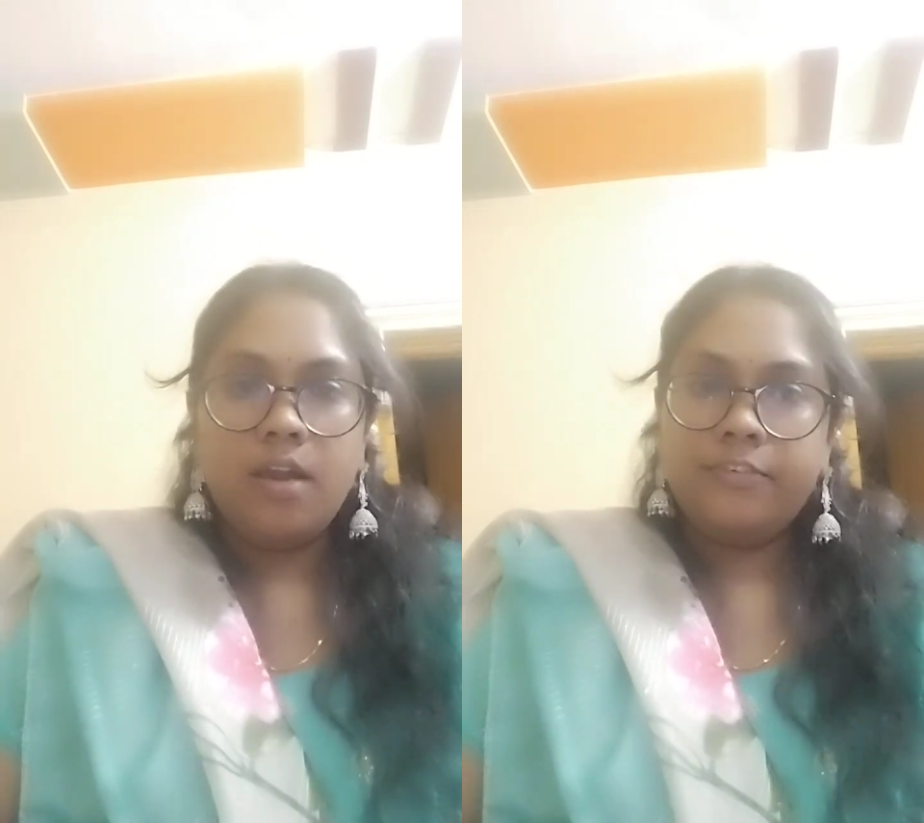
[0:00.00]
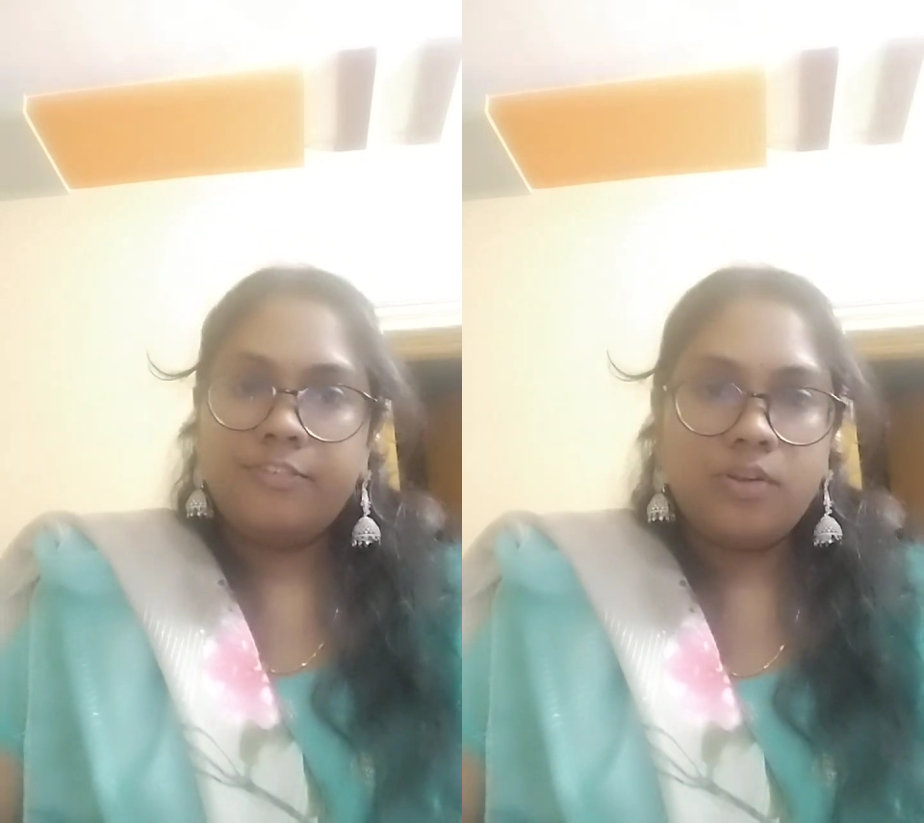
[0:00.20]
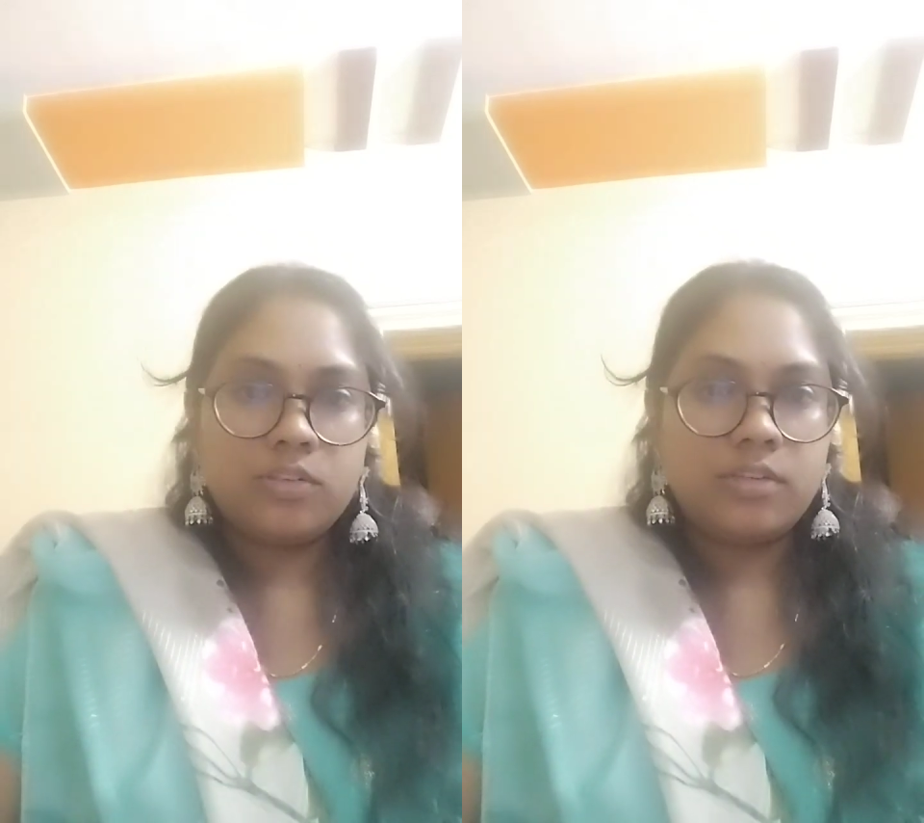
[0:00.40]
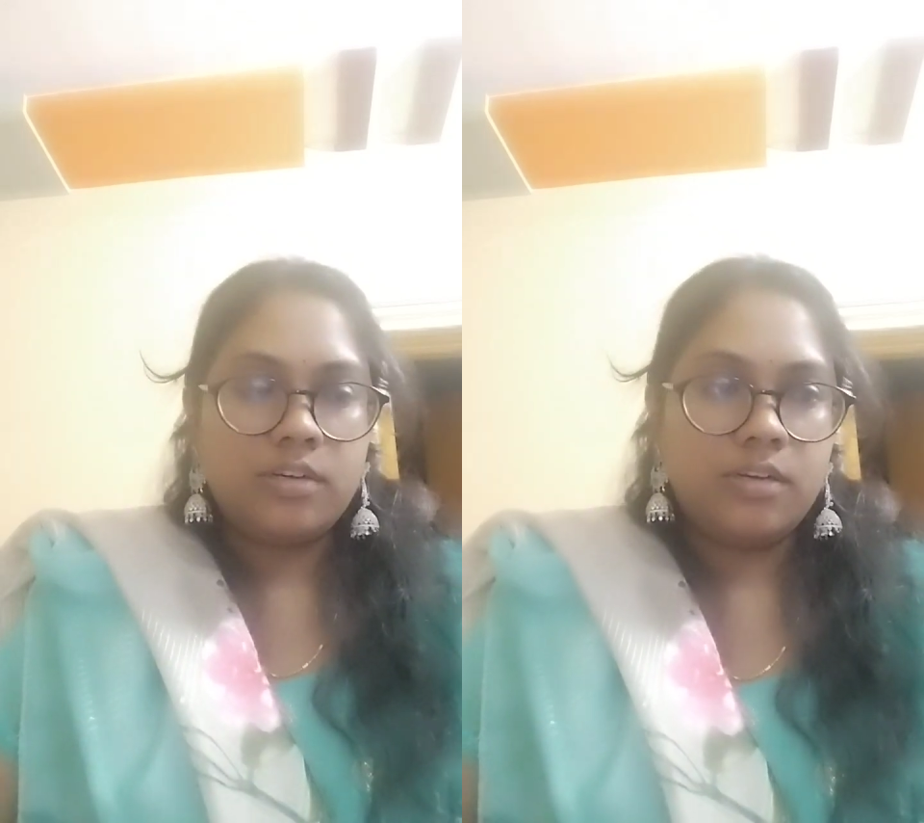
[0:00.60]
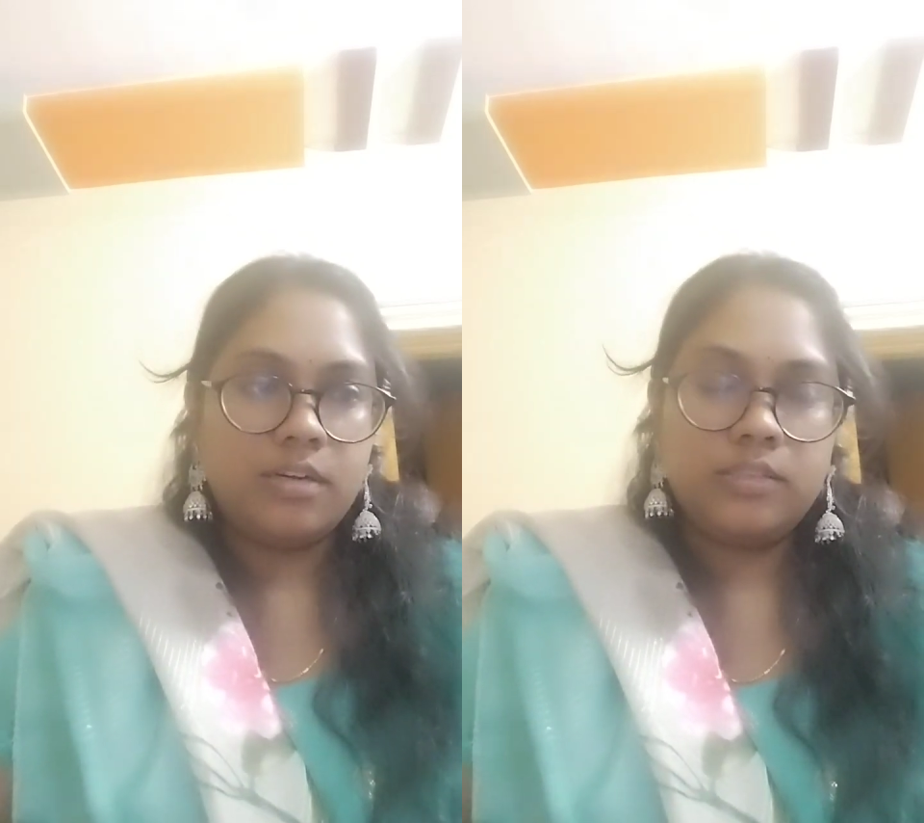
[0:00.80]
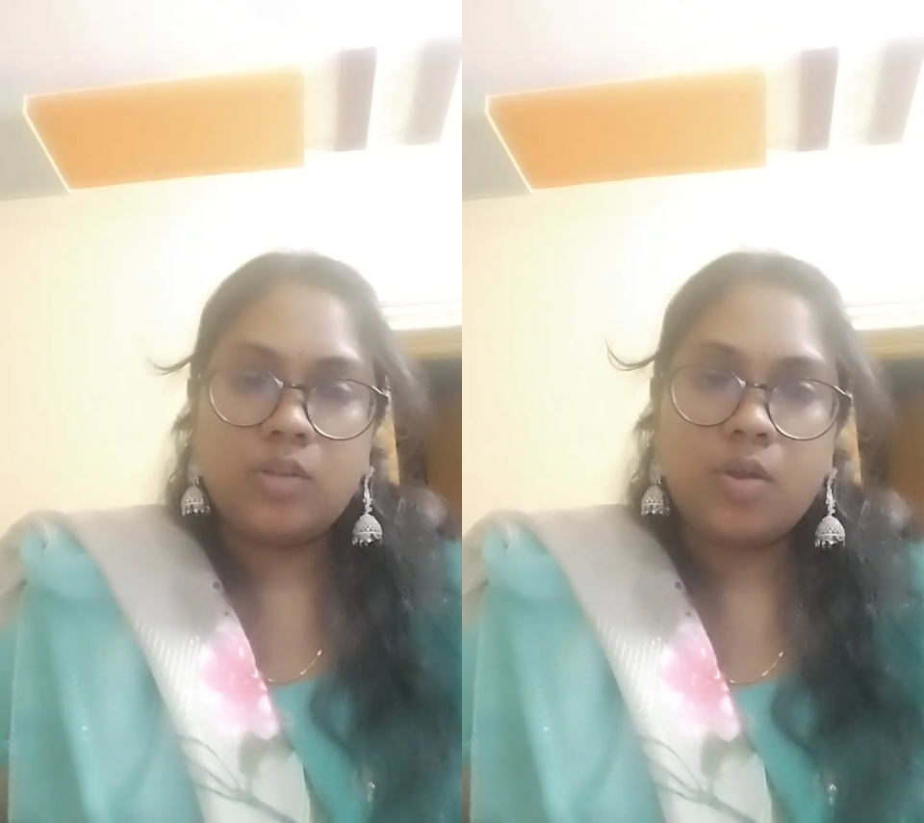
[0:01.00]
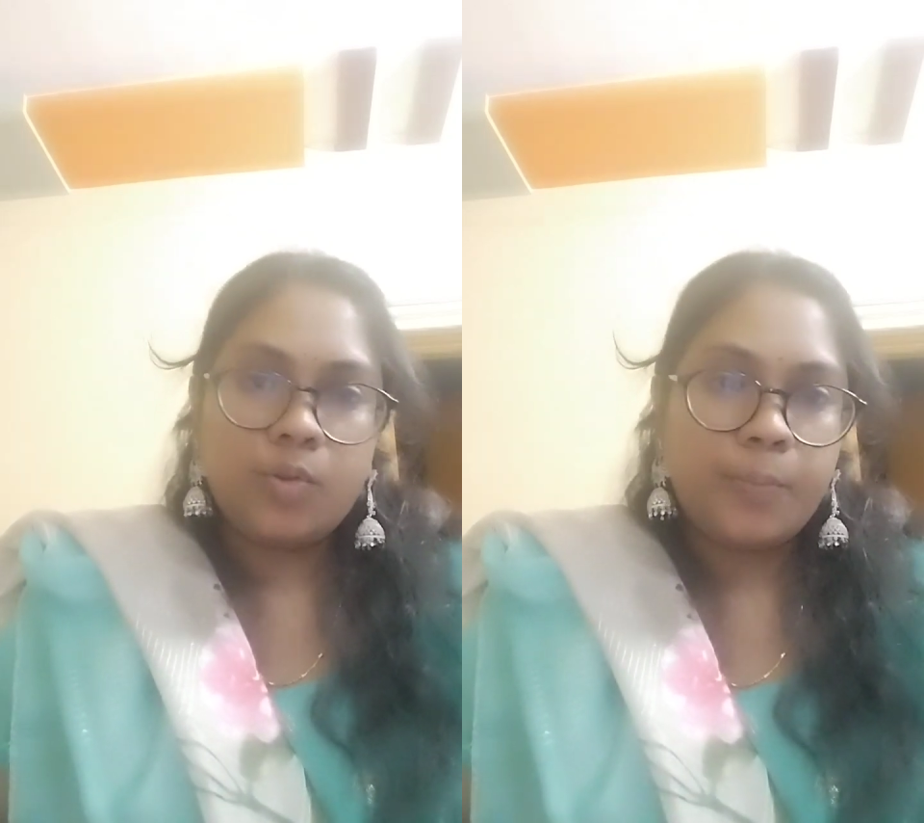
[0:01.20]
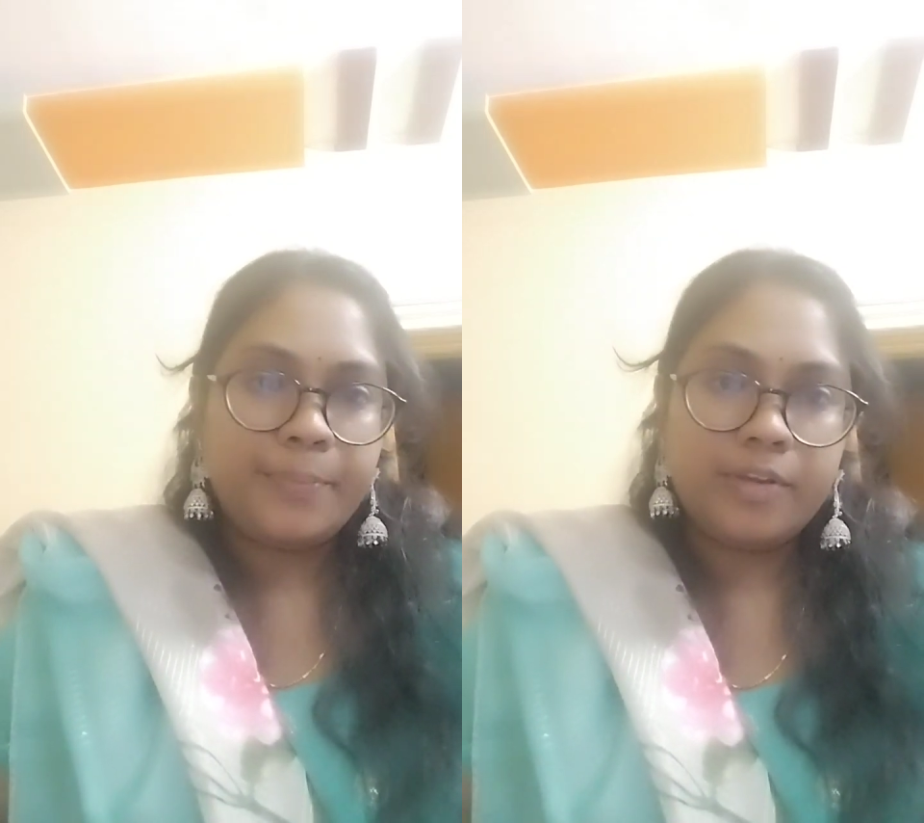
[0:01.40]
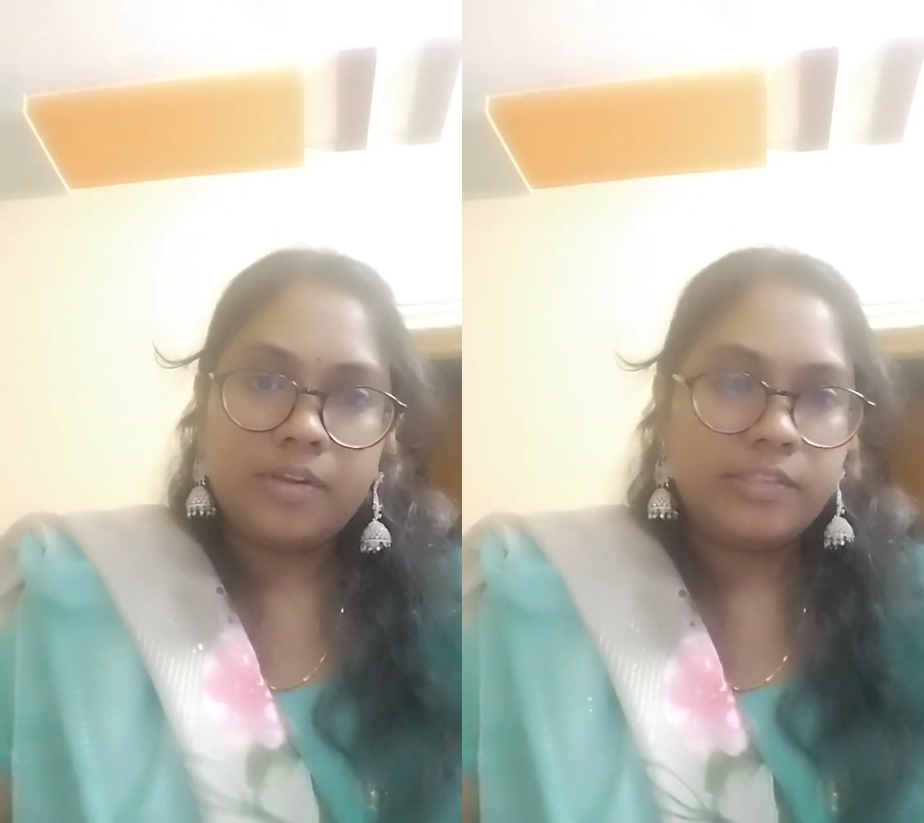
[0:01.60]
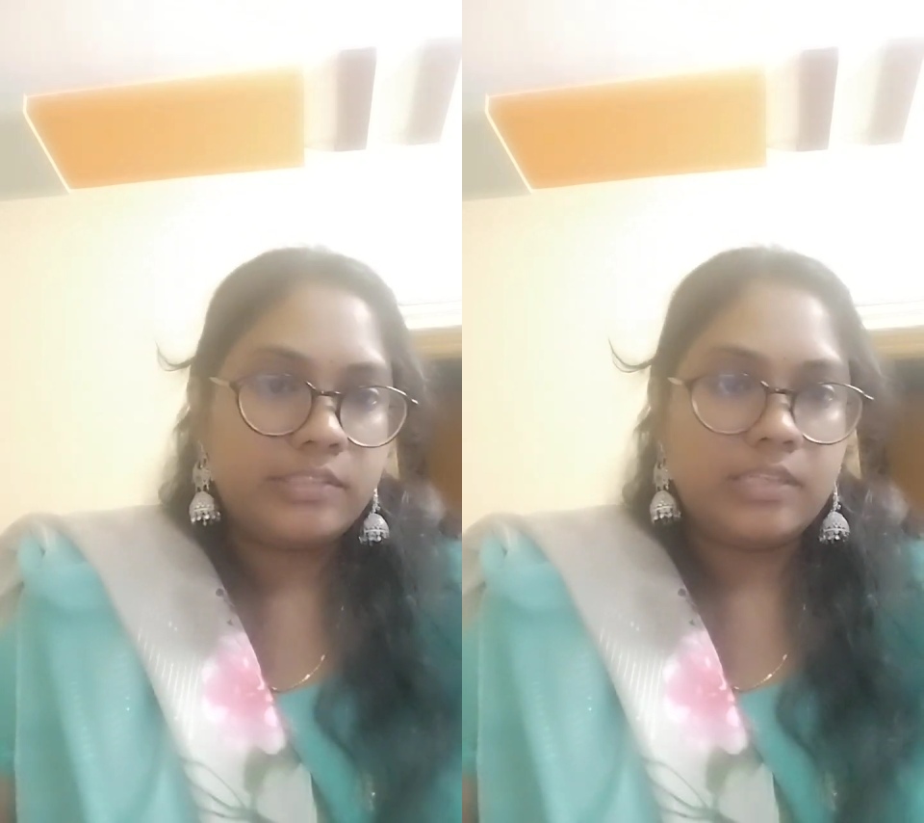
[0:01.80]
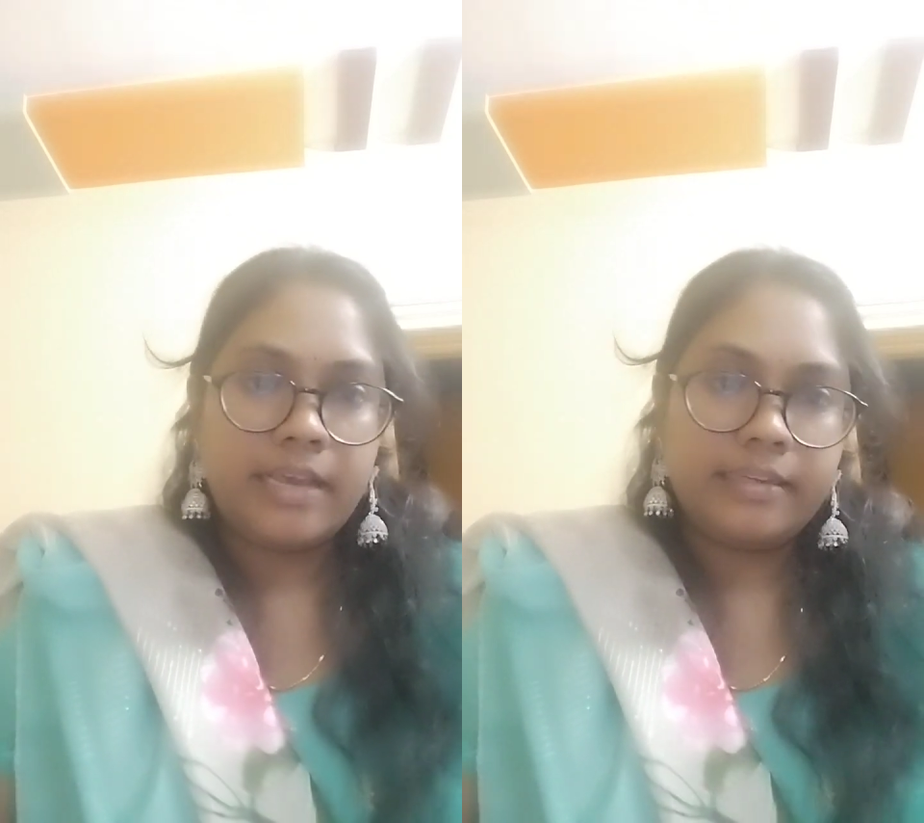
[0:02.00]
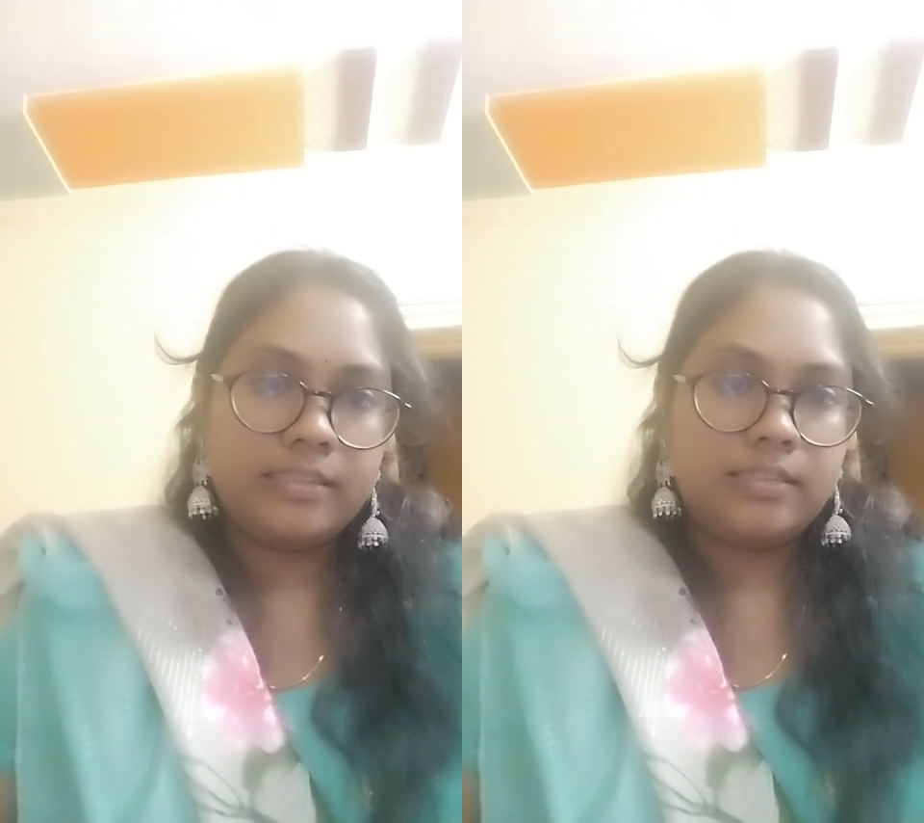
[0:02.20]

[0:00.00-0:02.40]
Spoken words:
for non-opioids like